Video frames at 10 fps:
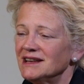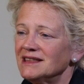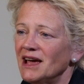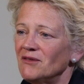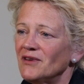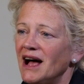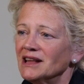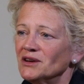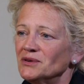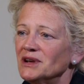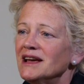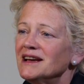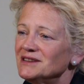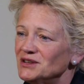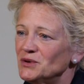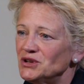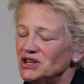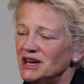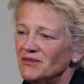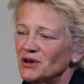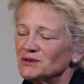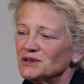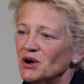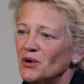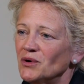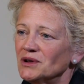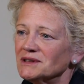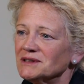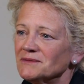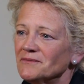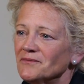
that they followed to achieve those goals.